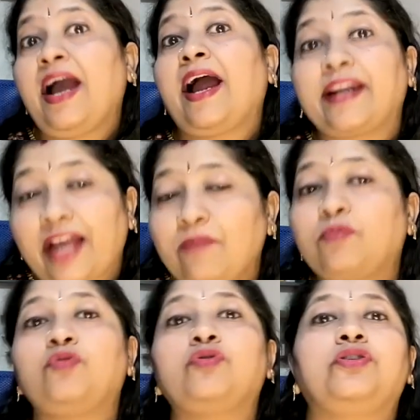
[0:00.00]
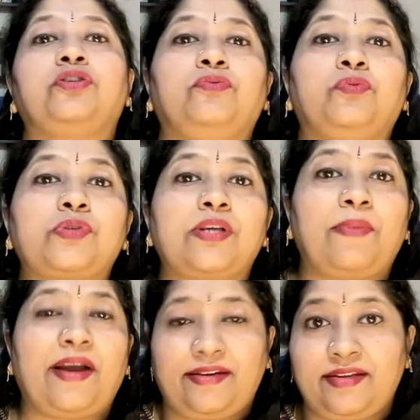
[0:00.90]
And I'm going to give you
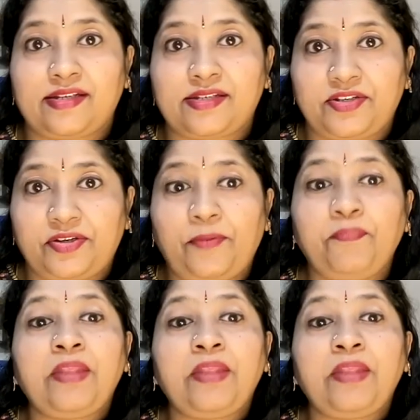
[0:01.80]
some ideas here.